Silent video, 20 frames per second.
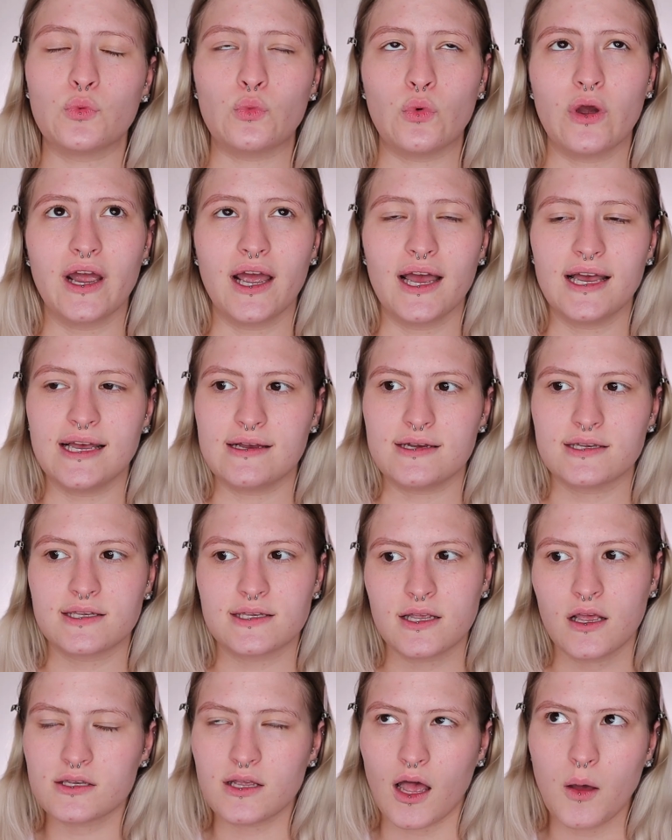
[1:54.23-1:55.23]

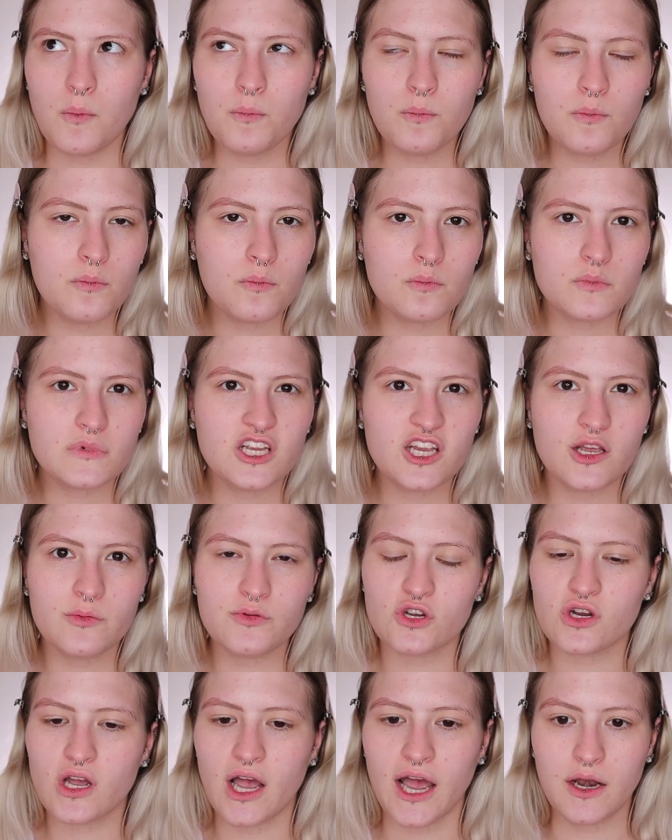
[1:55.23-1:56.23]
whereas some
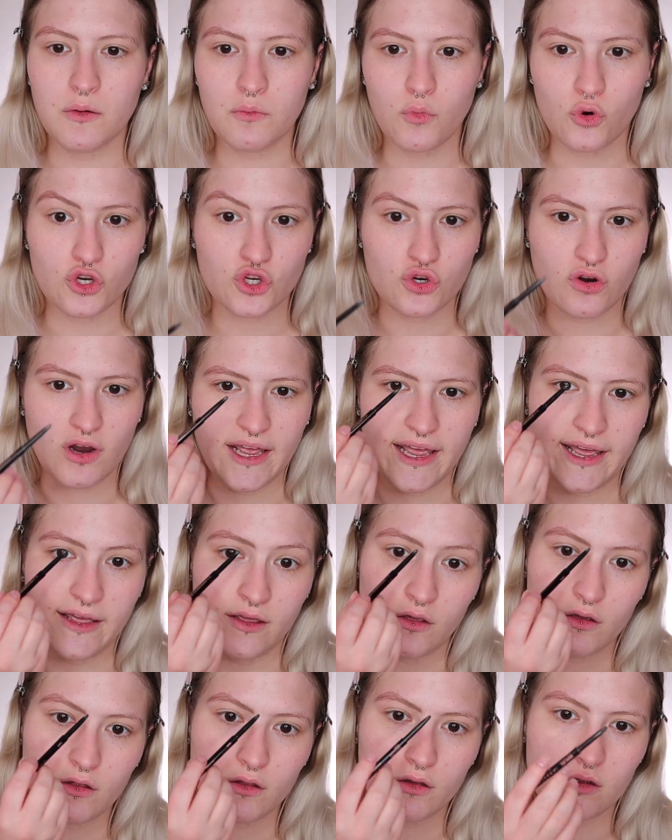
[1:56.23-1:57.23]
tips are kind of more
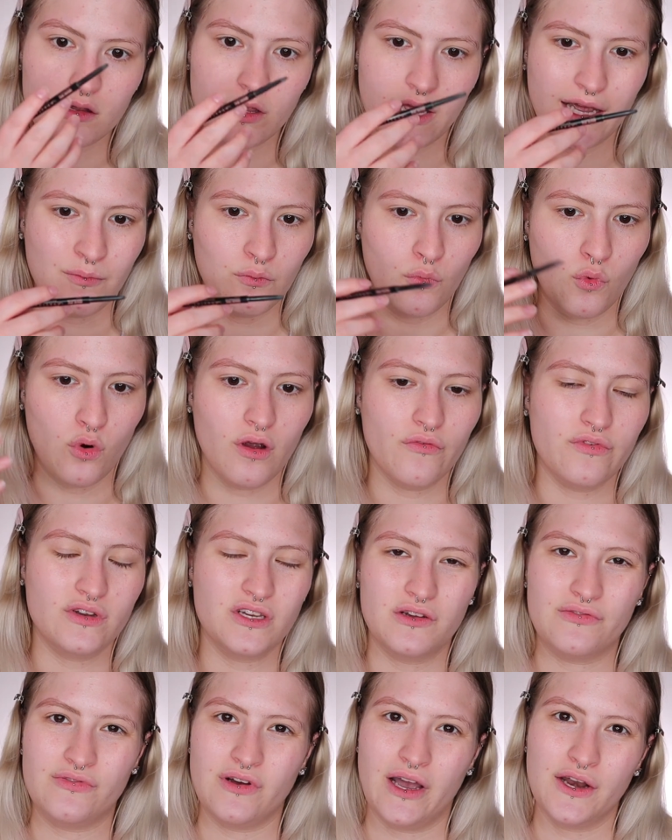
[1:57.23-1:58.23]
triangular, like more of a
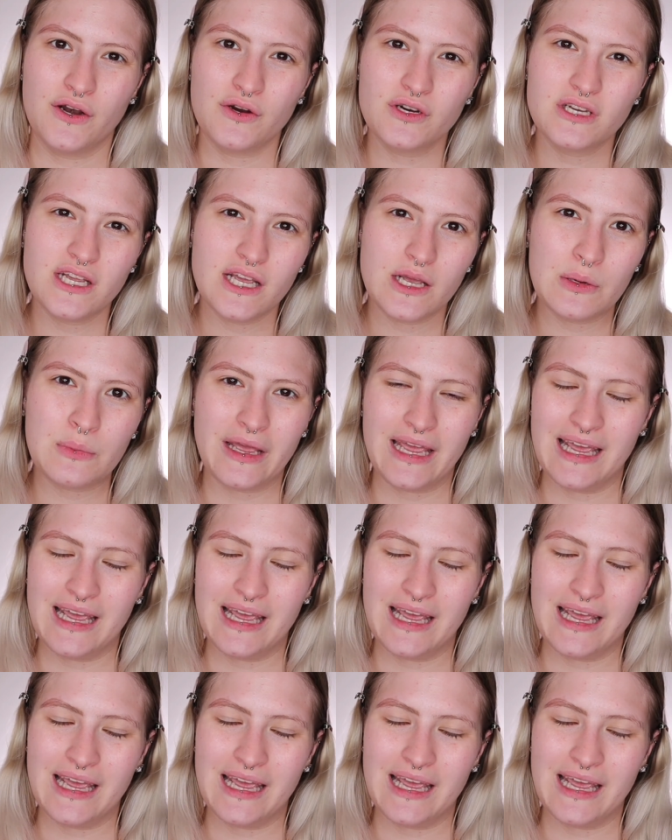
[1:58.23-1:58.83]
definer tip,